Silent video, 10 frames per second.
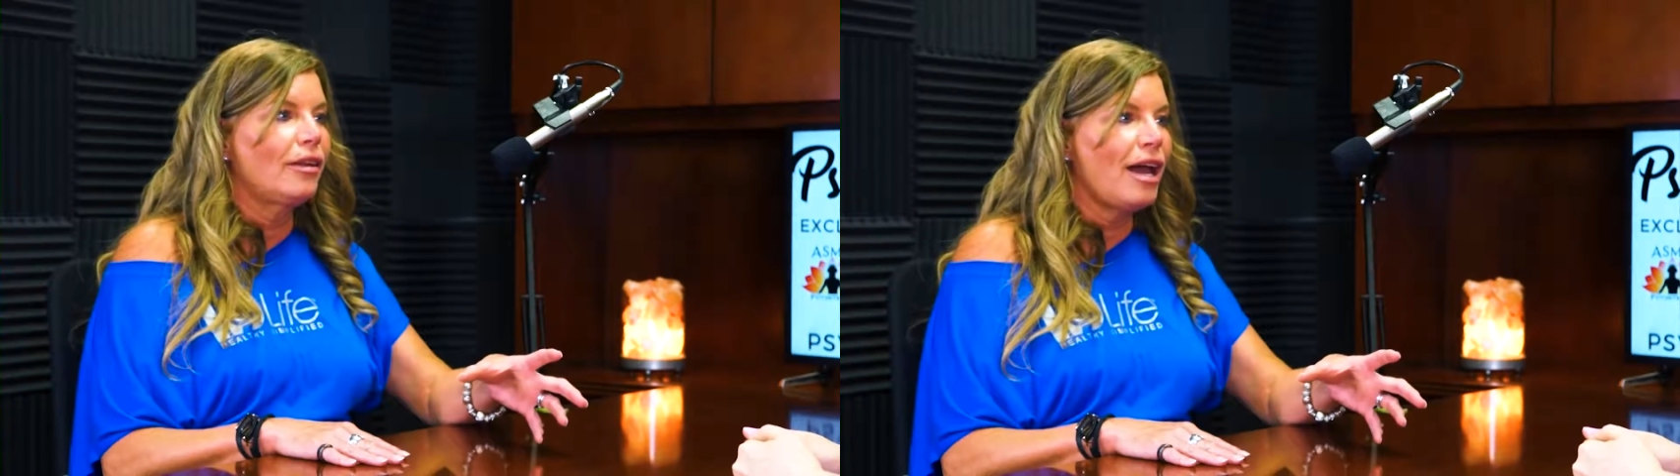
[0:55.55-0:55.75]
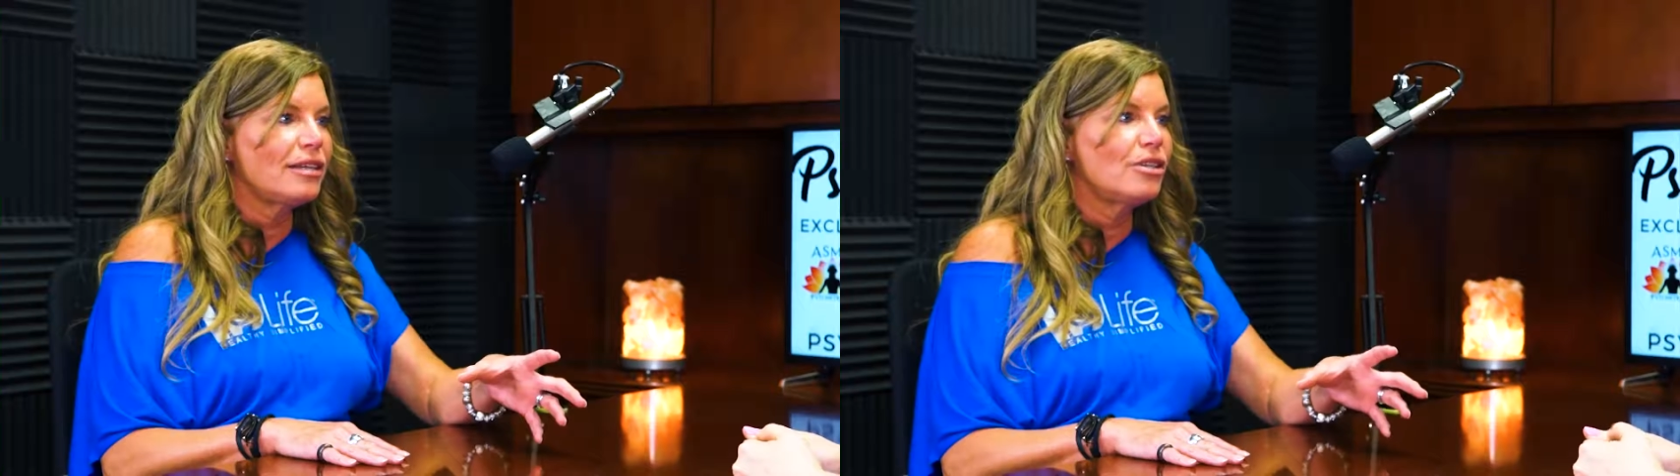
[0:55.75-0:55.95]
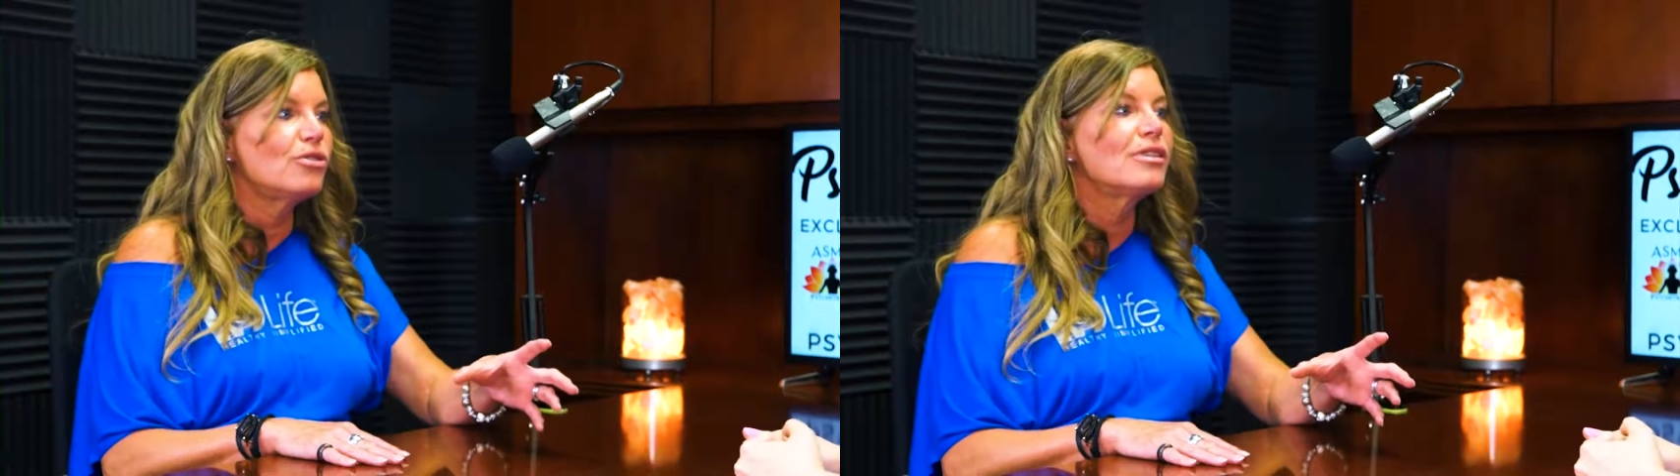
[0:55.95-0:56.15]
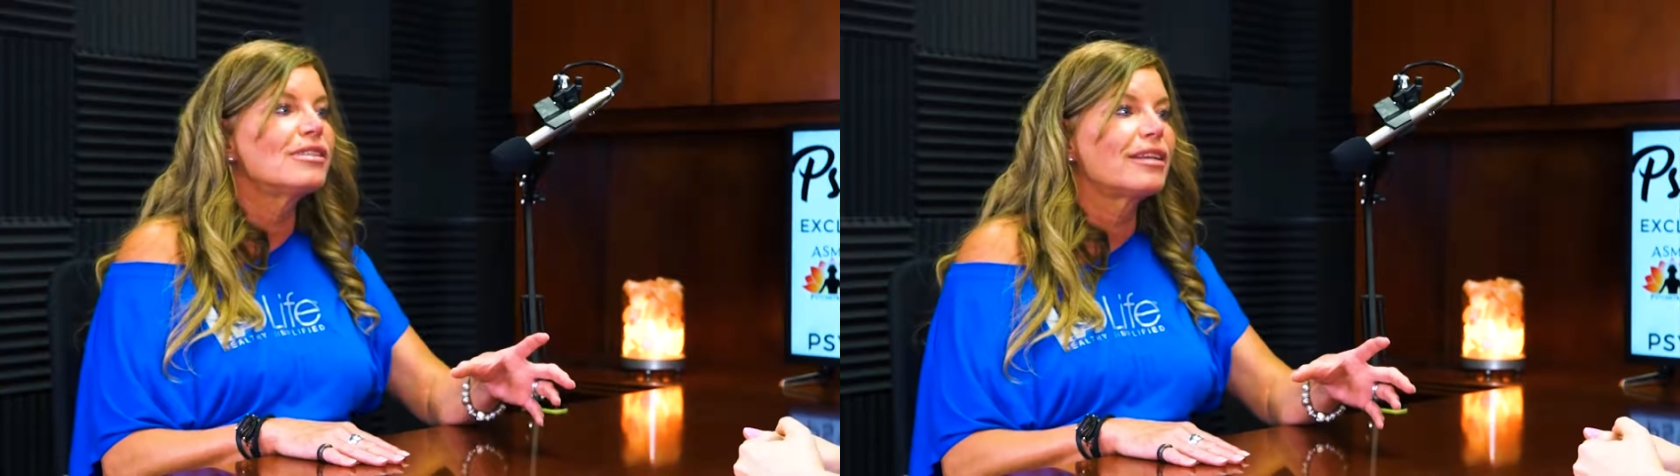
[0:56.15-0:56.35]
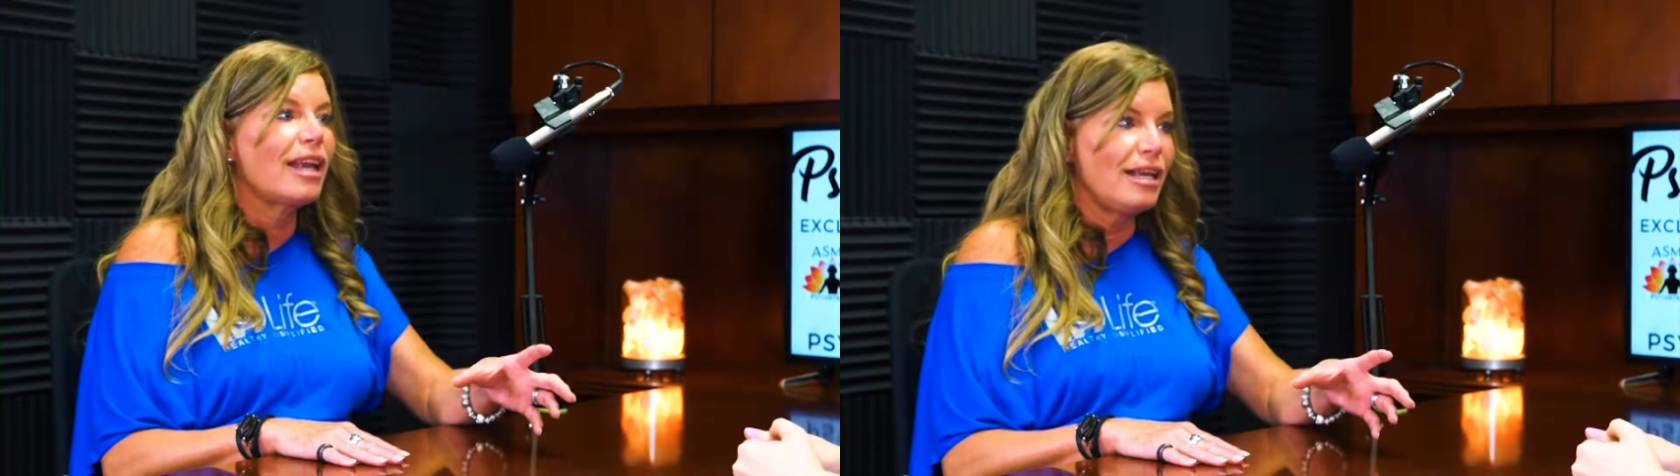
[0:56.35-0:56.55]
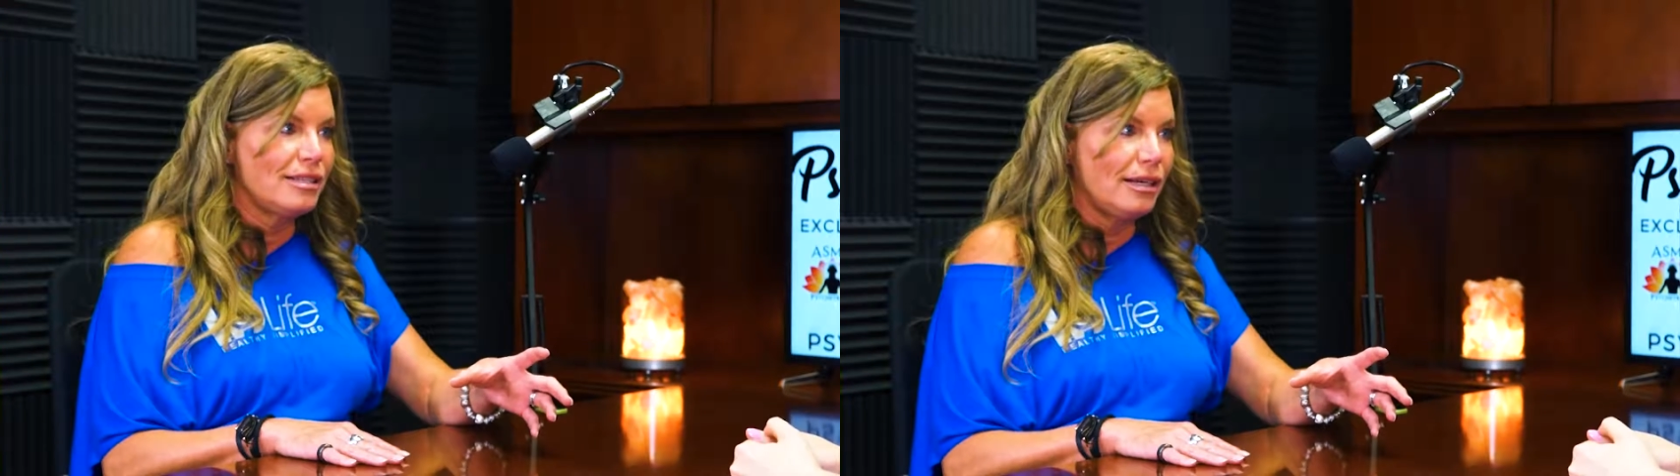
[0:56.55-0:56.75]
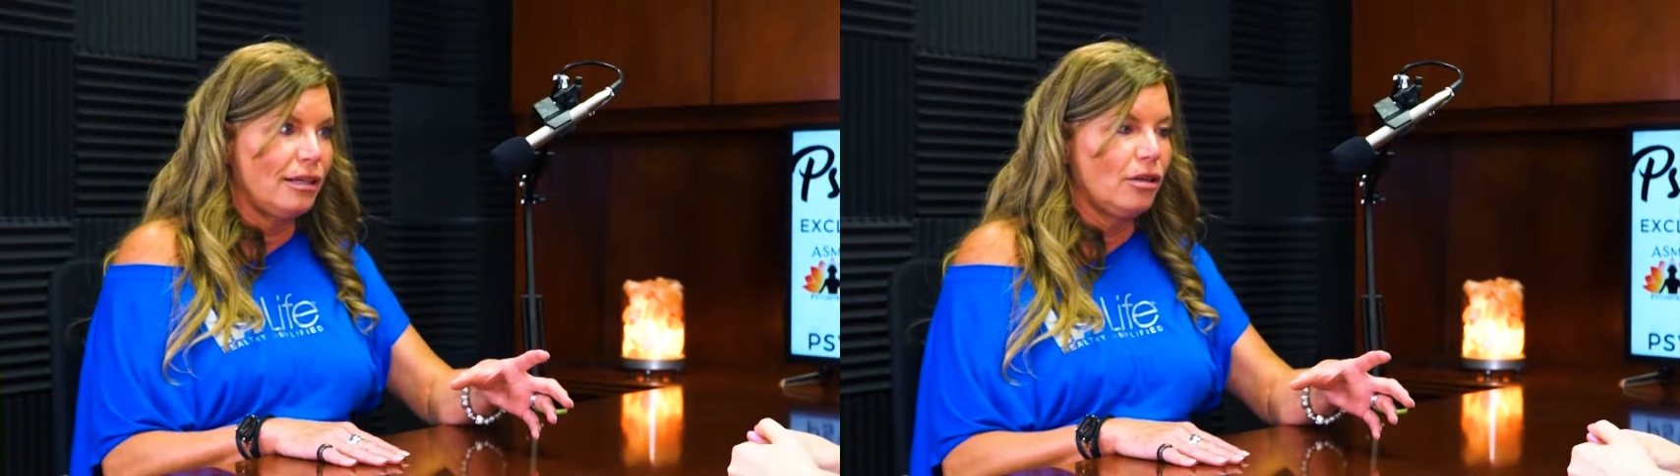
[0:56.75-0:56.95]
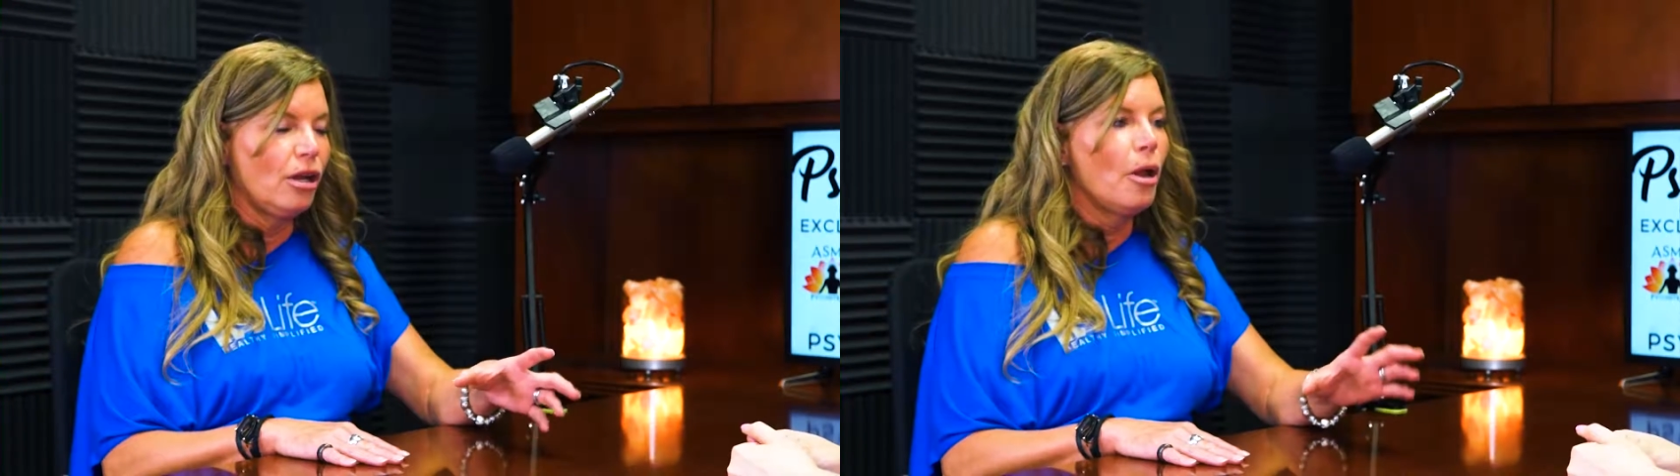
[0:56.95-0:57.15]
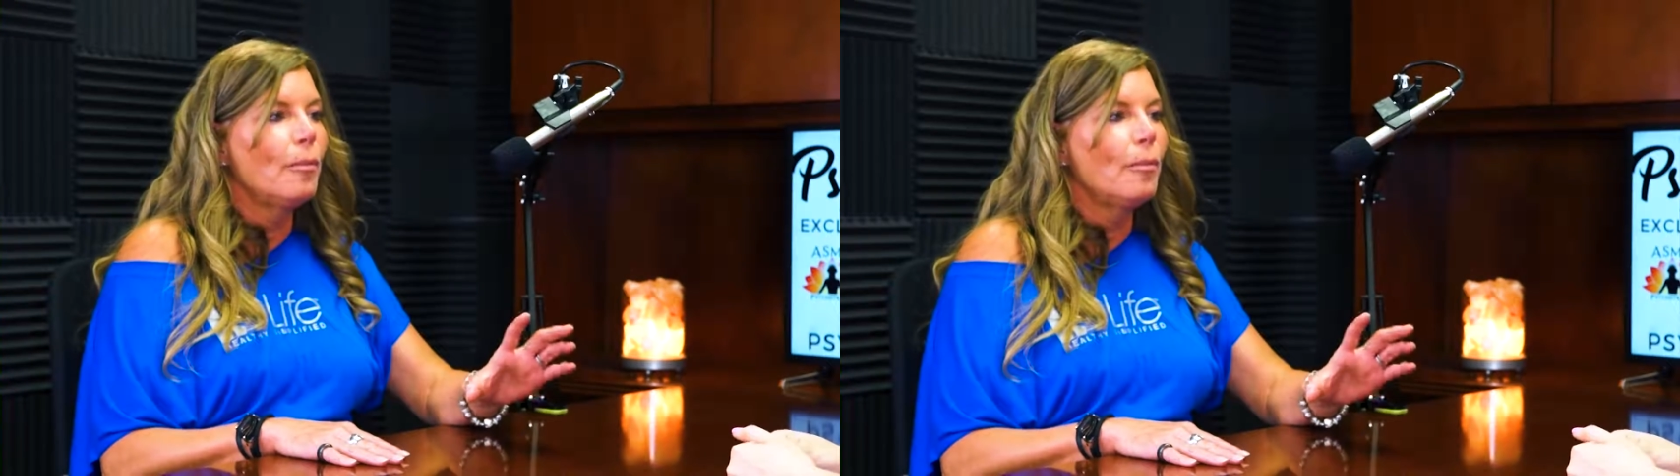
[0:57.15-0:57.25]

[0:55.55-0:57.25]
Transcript: lactose, it's the casein.